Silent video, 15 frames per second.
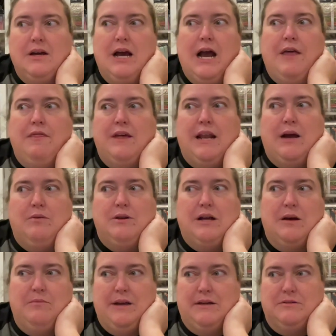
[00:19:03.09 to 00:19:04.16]
And then I would
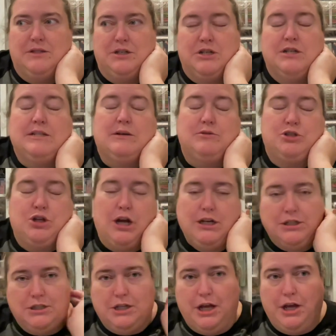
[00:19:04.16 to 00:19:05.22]
come downstairs because I was trying to
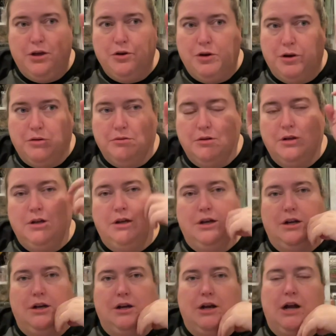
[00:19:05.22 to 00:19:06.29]
say, you know,
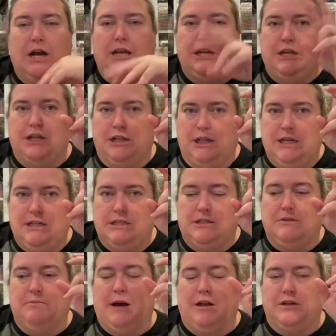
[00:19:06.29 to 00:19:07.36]
I need the least
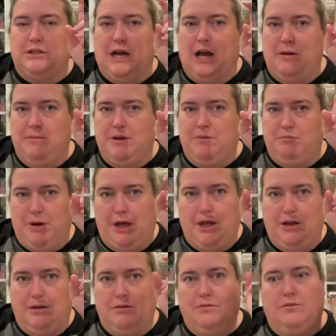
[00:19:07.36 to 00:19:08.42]
amount of time in
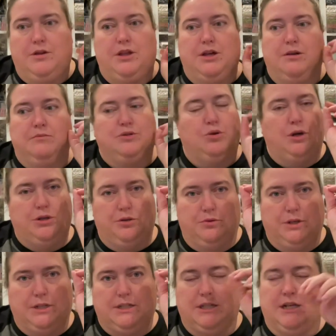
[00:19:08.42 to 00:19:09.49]
bed with him so I don't
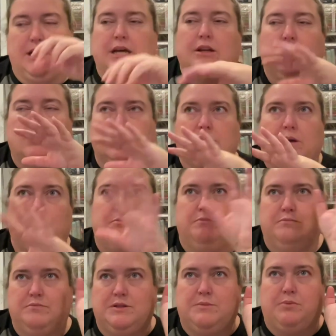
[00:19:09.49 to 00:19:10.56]
get sick. And of course I
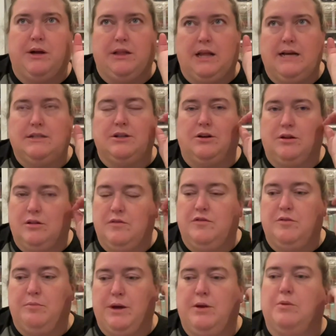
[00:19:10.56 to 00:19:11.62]
sprayed Lysol all over the
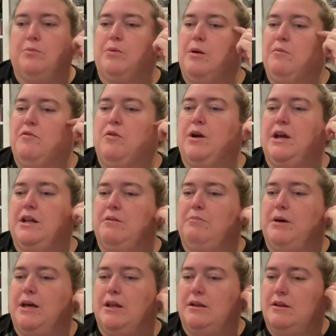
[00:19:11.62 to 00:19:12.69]
bedroom right before I get in
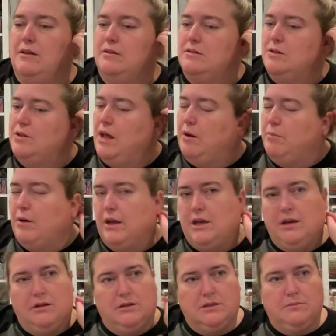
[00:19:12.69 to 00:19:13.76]
bed. And so that'll probably
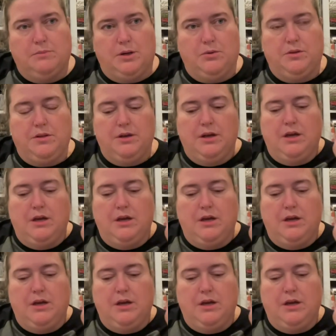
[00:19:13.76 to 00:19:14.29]
kill us both.